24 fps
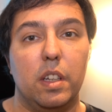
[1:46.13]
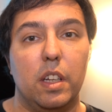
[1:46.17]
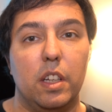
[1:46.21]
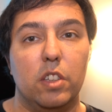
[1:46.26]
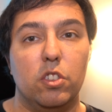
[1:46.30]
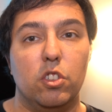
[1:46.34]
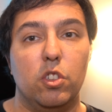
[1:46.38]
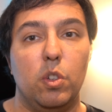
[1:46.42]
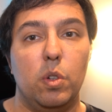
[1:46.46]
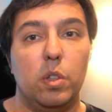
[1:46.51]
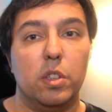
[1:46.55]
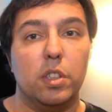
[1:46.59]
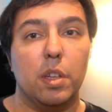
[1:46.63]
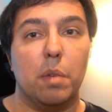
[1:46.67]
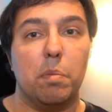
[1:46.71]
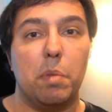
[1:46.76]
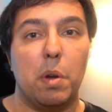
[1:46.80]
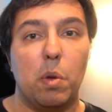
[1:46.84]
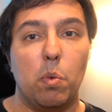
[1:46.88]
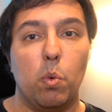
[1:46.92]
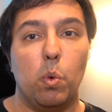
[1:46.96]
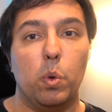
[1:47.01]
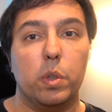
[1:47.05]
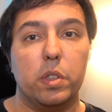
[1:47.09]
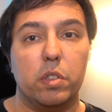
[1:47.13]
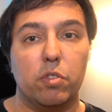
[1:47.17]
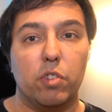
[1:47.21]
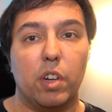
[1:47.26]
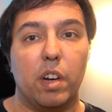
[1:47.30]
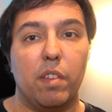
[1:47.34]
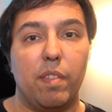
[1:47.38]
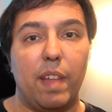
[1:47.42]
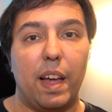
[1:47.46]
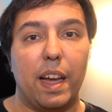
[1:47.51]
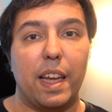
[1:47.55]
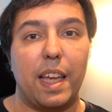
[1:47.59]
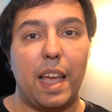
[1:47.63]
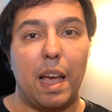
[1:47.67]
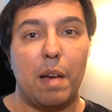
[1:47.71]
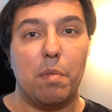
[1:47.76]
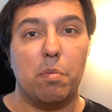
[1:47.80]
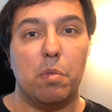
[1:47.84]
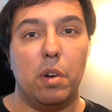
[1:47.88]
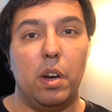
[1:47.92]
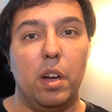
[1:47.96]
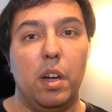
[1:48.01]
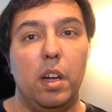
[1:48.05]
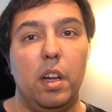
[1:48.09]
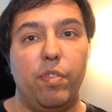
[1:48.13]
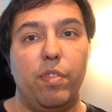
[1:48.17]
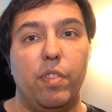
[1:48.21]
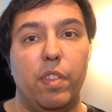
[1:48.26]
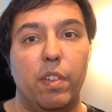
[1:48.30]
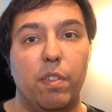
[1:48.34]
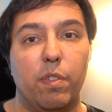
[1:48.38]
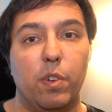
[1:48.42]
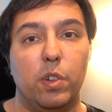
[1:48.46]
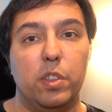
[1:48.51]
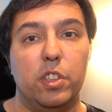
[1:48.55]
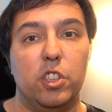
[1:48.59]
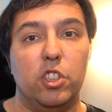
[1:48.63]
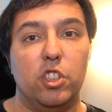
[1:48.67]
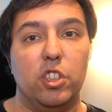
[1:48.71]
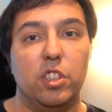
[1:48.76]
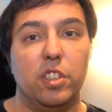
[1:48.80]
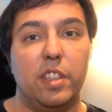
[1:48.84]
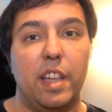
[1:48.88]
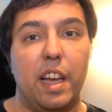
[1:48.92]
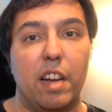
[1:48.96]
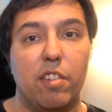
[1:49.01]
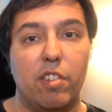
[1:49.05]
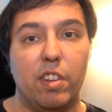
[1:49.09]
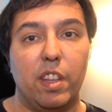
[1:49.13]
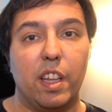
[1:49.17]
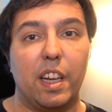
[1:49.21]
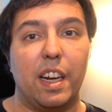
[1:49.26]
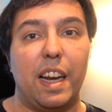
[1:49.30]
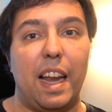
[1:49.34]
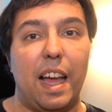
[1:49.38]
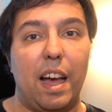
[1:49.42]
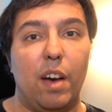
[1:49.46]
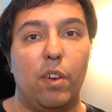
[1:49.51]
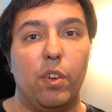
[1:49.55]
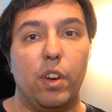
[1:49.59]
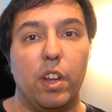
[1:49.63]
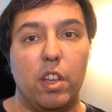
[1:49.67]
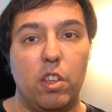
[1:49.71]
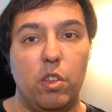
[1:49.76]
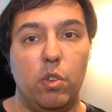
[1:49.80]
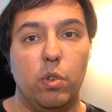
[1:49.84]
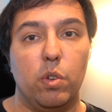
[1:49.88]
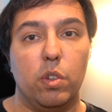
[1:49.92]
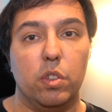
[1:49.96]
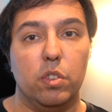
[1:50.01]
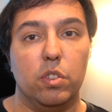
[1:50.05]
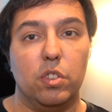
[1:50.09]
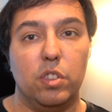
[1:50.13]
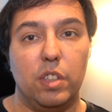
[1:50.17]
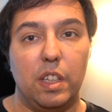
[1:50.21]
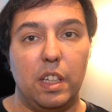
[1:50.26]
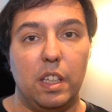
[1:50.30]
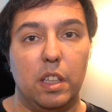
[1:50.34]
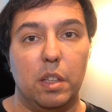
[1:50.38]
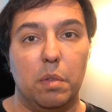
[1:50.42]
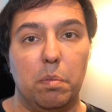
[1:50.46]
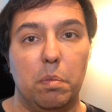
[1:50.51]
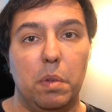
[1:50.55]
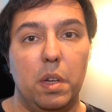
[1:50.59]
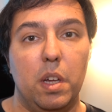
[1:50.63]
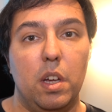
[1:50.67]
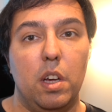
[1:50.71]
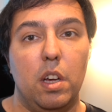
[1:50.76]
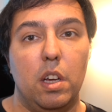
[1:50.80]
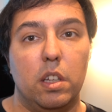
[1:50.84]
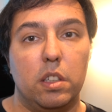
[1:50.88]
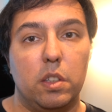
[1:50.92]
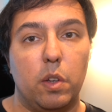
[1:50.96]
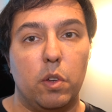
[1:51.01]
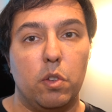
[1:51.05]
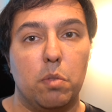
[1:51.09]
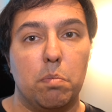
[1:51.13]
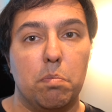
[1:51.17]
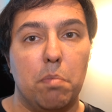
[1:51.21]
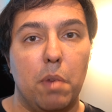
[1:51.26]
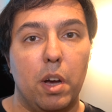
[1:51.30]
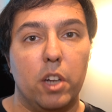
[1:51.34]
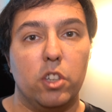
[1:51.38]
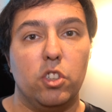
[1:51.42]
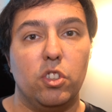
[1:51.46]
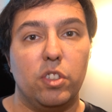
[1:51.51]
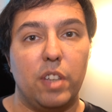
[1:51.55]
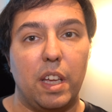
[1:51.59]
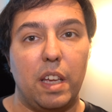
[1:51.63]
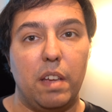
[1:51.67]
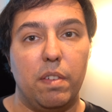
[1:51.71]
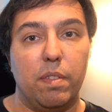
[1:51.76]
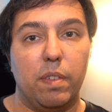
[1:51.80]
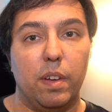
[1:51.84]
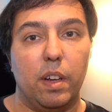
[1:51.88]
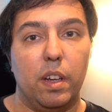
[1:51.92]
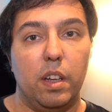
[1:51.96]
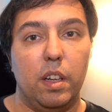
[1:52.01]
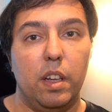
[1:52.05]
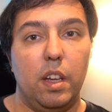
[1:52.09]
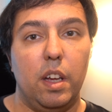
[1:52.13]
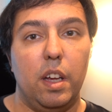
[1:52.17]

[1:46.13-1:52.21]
As soon as somebody walks in front of that camera, the footage is there in the cloud and you can see them. So it's much safer.